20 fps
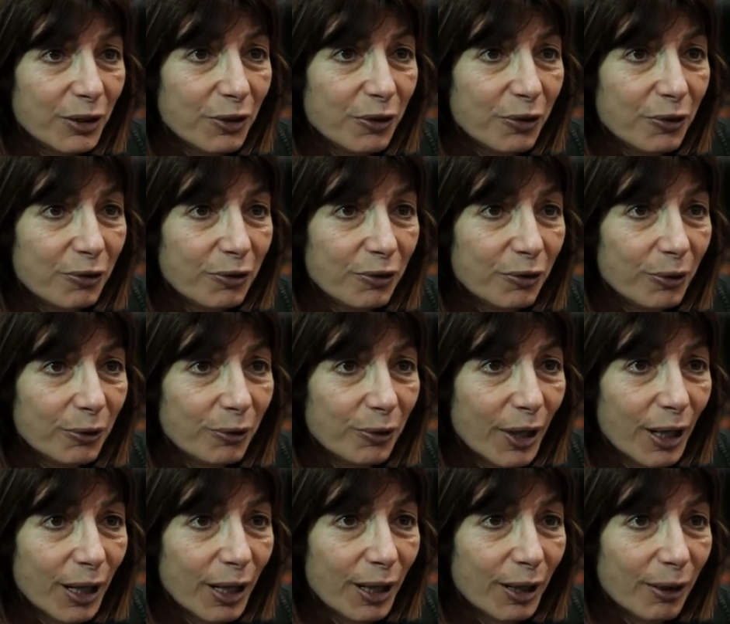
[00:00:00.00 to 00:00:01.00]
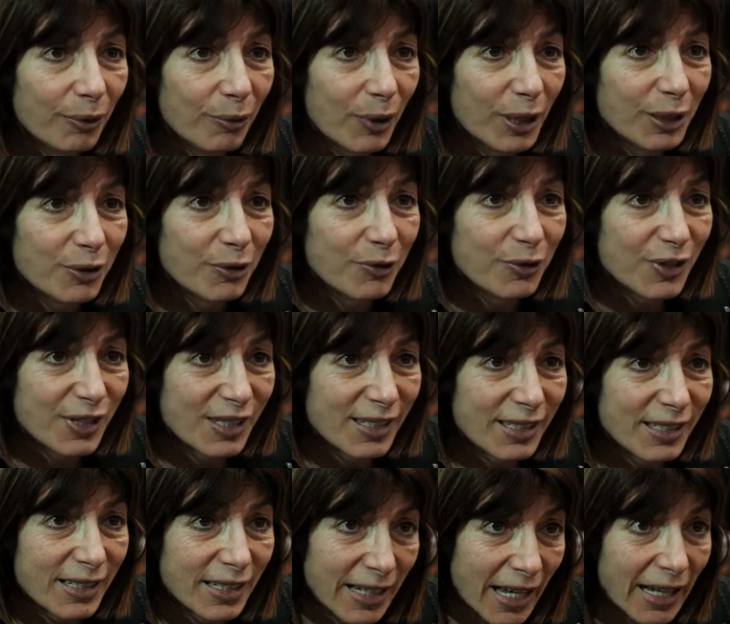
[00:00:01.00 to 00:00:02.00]
you've
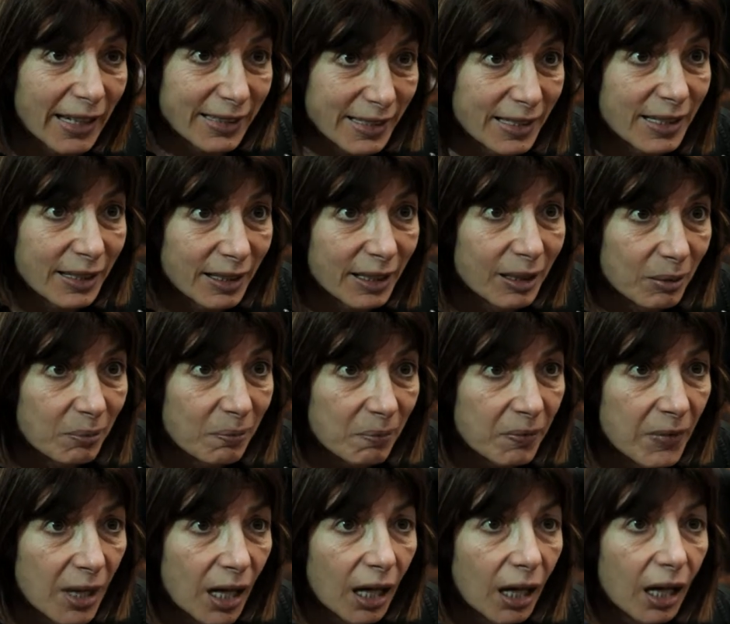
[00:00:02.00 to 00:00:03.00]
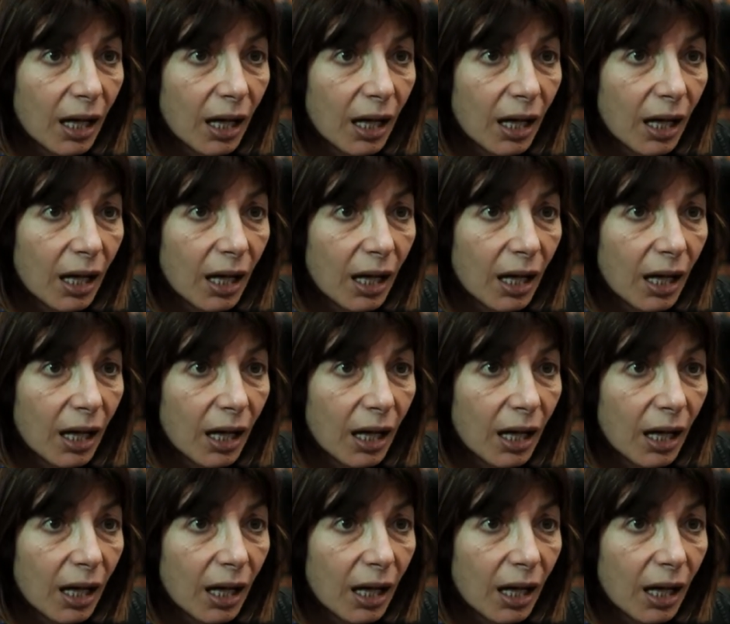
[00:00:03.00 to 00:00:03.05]
selected them,